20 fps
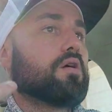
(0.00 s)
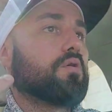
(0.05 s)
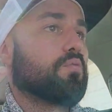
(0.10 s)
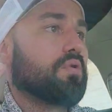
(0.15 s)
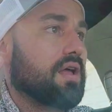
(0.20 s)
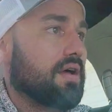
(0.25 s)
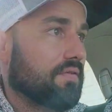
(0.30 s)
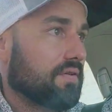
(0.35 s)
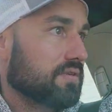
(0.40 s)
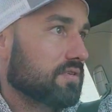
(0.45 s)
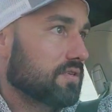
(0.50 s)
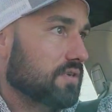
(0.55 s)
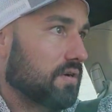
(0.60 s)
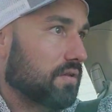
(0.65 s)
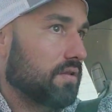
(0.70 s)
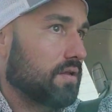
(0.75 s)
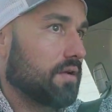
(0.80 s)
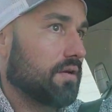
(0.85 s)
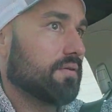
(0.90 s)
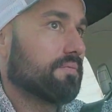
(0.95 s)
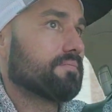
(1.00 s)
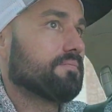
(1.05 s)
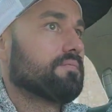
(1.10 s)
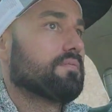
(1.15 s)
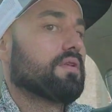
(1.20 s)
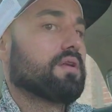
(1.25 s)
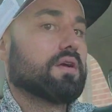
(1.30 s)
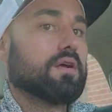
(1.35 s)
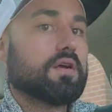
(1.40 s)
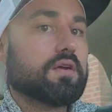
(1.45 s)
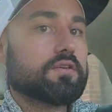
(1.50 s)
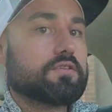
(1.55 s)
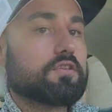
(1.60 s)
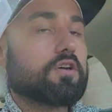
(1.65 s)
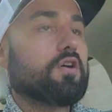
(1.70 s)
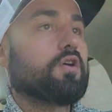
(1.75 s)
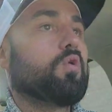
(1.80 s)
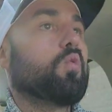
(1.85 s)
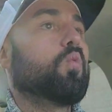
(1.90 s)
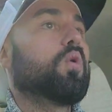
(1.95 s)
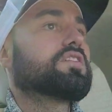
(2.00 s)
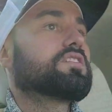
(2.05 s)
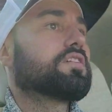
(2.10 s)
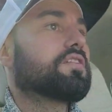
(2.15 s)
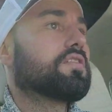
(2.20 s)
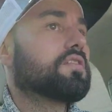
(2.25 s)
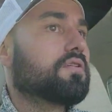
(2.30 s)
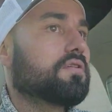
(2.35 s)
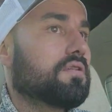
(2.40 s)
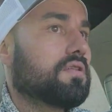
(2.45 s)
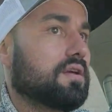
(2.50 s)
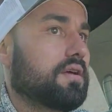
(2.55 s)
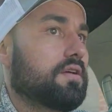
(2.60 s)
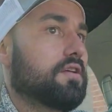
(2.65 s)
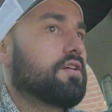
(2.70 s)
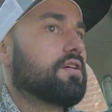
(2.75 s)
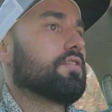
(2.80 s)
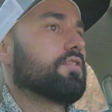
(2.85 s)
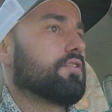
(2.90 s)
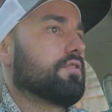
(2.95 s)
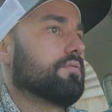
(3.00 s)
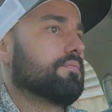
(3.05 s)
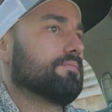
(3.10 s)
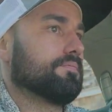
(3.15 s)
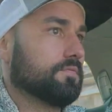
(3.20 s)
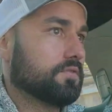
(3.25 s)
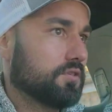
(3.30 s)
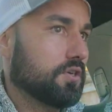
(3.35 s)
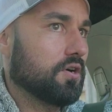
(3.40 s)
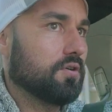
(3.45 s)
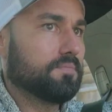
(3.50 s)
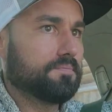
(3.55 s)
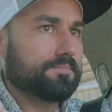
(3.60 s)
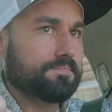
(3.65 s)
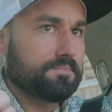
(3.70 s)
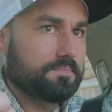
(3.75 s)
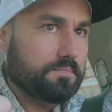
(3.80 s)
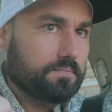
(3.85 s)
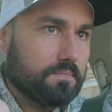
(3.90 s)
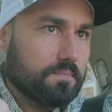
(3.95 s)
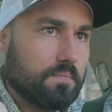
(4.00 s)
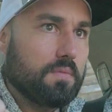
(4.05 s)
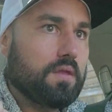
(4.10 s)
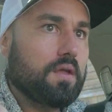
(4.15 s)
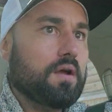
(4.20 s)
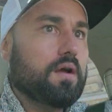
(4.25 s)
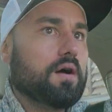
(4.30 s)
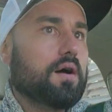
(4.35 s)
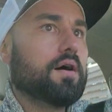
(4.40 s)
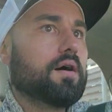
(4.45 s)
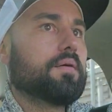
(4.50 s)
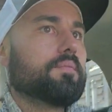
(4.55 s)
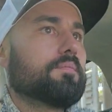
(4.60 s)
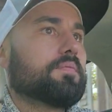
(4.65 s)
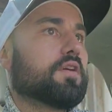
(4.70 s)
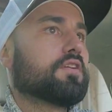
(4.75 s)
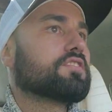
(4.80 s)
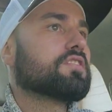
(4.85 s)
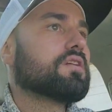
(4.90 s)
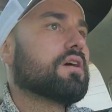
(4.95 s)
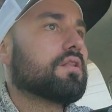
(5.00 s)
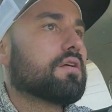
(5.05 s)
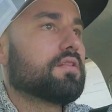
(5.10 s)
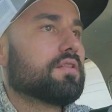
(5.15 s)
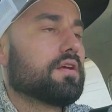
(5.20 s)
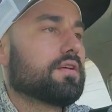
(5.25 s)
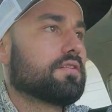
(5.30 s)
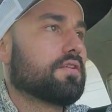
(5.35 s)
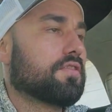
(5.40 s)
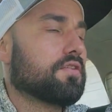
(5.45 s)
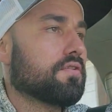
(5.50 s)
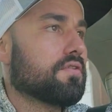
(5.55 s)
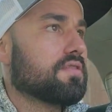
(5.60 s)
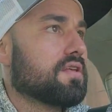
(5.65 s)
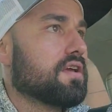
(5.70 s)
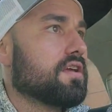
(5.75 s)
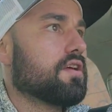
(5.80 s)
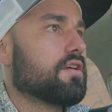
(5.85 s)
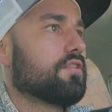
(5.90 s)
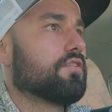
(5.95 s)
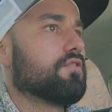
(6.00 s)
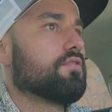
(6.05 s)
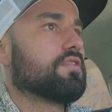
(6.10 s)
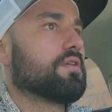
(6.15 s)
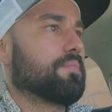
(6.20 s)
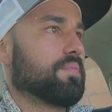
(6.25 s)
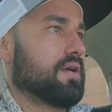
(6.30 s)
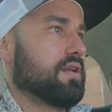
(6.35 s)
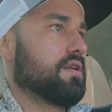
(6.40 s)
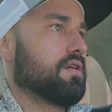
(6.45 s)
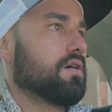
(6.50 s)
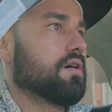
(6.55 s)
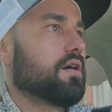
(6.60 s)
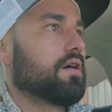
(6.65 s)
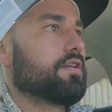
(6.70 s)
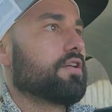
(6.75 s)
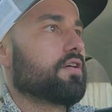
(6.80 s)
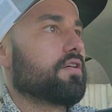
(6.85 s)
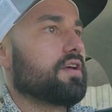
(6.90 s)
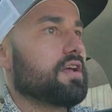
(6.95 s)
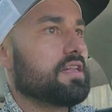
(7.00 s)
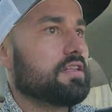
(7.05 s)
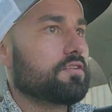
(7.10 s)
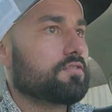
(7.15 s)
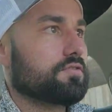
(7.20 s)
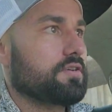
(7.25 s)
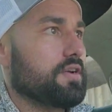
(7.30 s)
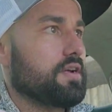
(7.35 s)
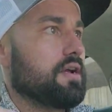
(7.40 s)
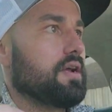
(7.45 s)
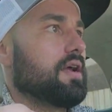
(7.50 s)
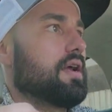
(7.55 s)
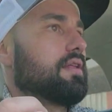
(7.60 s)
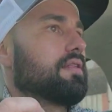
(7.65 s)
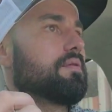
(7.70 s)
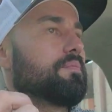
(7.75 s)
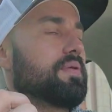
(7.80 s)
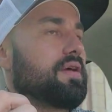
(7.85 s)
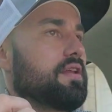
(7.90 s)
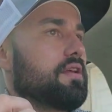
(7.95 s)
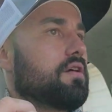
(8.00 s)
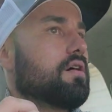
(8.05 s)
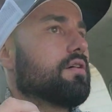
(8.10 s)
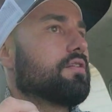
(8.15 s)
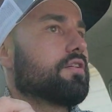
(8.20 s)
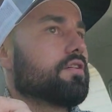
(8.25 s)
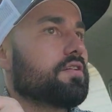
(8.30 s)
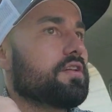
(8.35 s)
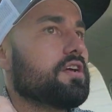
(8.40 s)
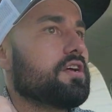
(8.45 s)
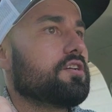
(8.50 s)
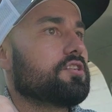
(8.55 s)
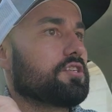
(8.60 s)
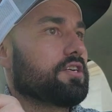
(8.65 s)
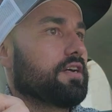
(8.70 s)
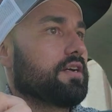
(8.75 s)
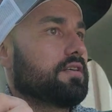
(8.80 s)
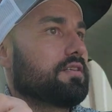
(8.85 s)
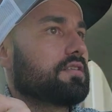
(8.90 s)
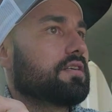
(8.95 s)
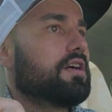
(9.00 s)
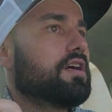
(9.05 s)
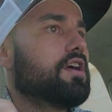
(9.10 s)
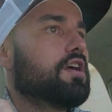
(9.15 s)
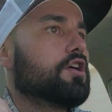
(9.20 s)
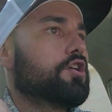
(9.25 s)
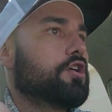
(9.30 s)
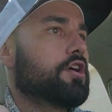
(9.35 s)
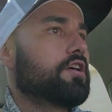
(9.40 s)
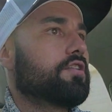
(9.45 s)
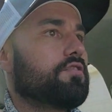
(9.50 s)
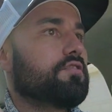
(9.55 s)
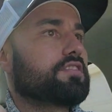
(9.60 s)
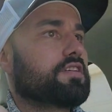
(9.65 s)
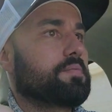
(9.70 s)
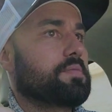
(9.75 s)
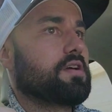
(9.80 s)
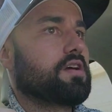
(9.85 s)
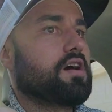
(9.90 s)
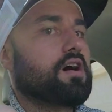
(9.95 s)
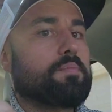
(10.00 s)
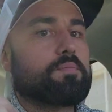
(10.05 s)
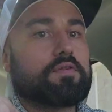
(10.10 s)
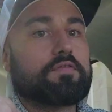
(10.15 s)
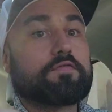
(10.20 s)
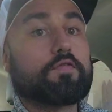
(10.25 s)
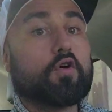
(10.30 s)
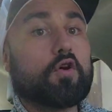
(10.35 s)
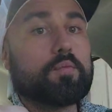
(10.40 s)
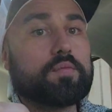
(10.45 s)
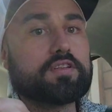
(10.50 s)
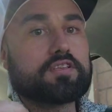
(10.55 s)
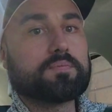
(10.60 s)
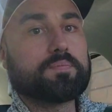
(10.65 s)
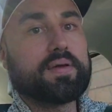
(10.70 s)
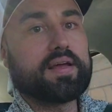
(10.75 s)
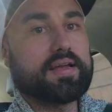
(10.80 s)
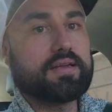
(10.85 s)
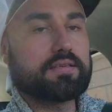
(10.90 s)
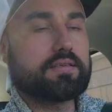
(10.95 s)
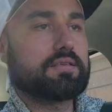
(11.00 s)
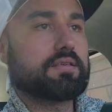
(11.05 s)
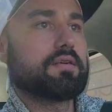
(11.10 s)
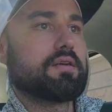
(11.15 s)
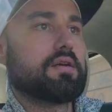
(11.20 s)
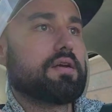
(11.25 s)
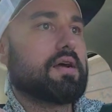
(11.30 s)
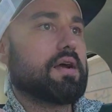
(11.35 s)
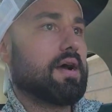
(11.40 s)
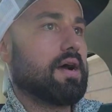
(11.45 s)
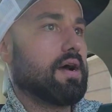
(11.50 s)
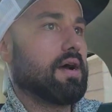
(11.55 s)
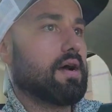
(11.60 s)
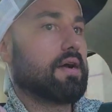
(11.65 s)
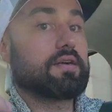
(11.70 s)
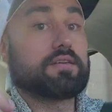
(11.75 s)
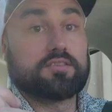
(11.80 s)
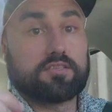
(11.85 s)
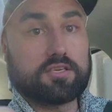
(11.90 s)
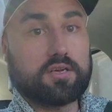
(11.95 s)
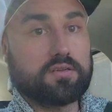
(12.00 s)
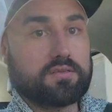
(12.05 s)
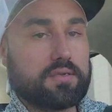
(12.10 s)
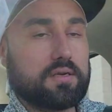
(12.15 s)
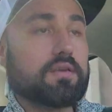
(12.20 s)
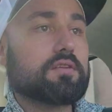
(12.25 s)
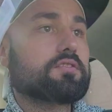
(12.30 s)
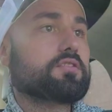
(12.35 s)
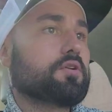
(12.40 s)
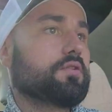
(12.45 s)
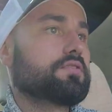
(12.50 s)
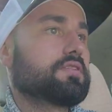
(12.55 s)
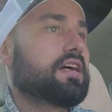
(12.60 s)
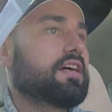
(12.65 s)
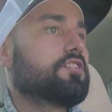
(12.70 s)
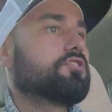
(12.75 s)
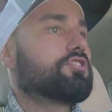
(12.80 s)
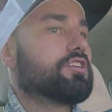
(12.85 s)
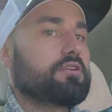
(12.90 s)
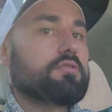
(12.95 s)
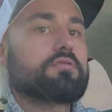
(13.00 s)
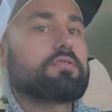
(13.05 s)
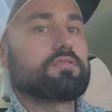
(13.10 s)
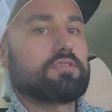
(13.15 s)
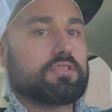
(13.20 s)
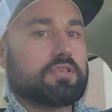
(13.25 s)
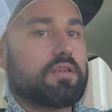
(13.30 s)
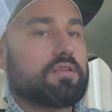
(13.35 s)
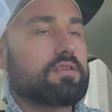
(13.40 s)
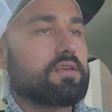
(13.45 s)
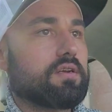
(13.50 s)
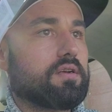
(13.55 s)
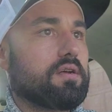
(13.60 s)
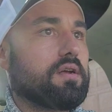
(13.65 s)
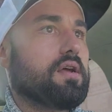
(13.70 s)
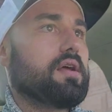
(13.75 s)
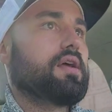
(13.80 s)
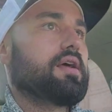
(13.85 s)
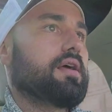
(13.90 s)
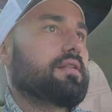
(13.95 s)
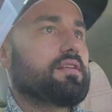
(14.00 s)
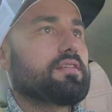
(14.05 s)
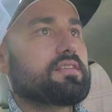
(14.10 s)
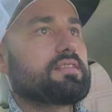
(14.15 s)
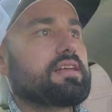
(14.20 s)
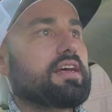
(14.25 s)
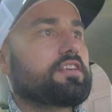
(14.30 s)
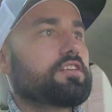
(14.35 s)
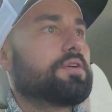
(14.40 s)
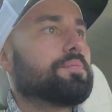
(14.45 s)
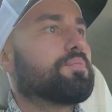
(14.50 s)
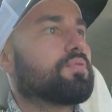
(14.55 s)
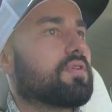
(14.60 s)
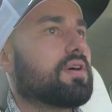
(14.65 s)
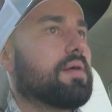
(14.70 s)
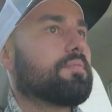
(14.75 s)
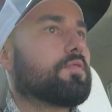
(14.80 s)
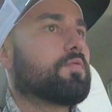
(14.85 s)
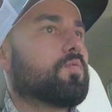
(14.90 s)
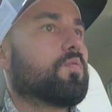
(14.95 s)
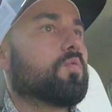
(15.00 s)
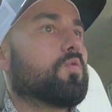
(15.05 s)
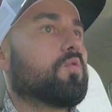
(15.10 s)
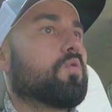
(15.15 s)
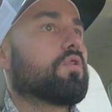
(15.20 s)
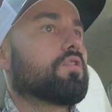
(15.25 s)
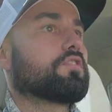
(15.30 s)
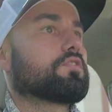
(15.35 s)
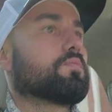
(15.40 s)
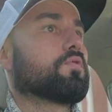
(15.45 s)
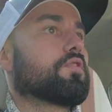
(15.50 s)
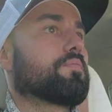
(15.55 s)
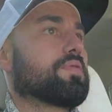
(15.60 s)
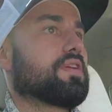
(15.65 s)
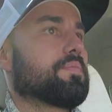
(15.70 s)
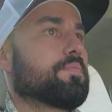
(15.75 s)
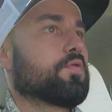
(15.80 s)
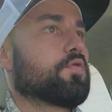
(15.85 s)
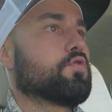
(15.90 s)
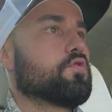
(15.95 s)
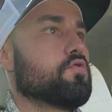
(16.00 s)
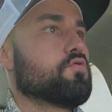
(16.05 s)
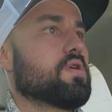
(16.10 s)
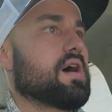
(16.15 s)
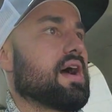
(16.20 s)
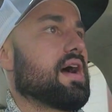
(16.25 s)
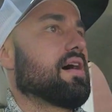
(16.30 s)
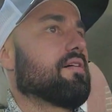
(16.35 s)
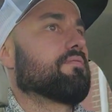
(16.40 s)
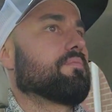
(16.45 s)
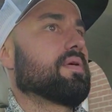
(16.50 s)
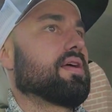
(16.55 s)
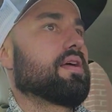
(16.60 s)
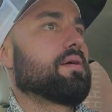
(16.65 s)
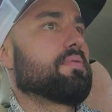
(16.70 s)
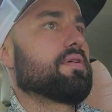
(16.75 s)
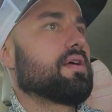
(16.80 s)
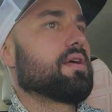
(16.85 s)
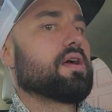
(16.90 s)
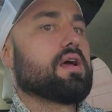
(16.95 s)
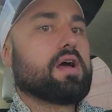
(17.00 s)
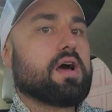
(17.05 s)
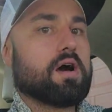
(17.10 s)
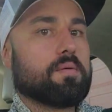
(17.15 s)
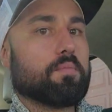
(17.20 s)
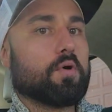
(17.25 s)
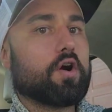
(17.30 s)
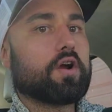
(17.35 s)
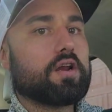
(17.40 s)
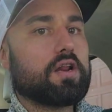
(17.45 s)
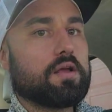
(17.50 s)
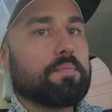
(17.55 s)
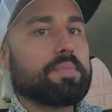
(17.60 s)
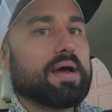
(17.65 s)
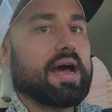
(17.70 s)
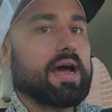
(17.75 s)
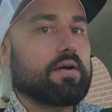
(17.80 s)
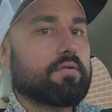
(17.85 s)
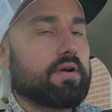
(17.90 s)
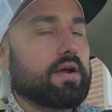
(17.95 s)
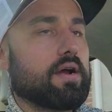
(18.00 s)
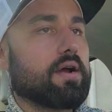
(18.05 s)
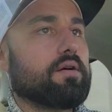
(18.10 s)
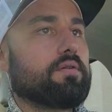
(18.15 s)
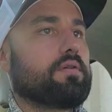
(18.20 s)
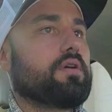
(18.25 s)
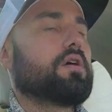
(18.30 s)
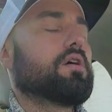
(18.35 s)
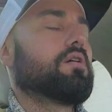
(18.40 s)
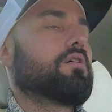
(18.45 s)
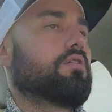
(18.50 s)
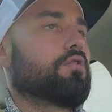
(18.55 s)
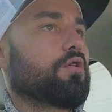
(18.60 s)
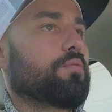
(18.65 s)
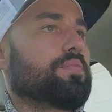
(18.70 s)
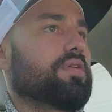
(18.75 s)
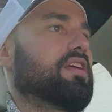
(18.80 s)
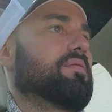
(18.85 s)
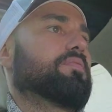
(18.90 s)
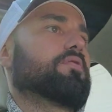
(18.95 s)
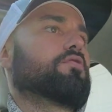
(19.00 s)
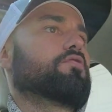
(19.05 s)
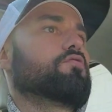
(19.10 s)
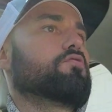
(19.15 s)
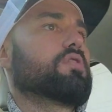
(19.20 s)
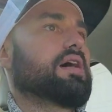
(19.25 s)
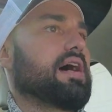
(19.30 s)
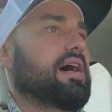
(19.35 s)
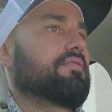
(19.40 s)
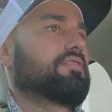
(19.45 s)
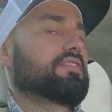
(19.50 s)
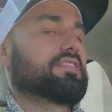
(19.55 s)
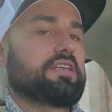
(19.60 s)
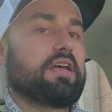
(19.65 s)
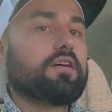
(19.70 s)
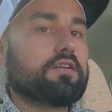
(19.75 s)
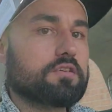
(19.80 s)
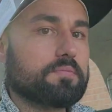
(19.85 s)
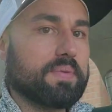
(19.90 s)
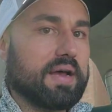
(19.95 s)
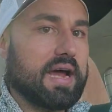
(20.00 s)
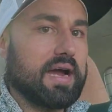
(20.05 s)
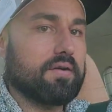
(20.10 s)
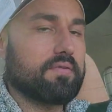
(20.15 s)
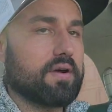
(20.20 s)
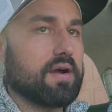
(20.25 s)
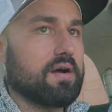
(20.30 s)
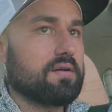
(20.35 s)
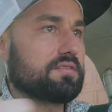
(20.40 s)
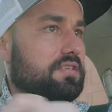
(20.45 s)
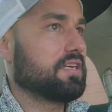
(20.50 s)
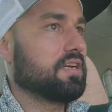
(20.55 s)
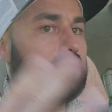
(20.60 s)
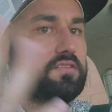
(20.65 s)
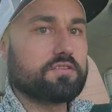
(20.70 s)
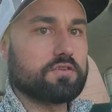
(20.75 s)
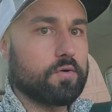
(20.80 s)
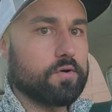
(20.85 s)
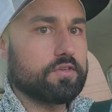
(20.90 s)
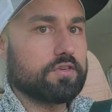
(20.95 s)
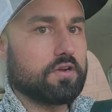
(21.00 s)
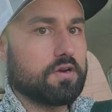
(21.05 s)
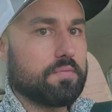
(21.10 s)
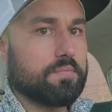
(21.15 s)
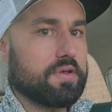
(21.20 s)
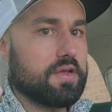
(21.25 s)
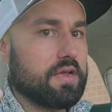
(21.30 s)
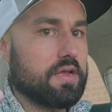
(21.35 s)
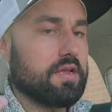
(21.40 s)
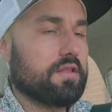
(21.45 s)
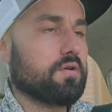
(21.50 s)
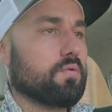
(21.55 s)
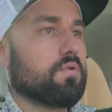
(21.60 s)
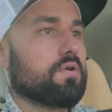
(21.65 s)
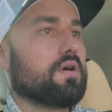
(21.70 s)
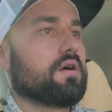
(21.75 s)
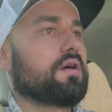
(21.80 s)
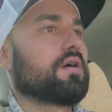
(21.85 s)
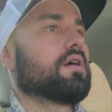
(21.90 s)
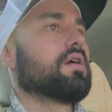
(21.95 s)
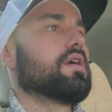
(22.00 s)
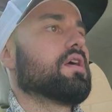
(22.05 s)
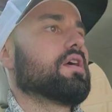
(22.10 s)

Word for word: We have consulting. So what's the third thing you can do? So uh, there's another, the, the third thing you can do, depending on your industry and depending on your niche, is you can do something called performance-based uh, consulting. So it's not general consulting, and this is actually primed towards more people who have maybe a marketing background or people who have a sales background. Sales is always going to be in the work.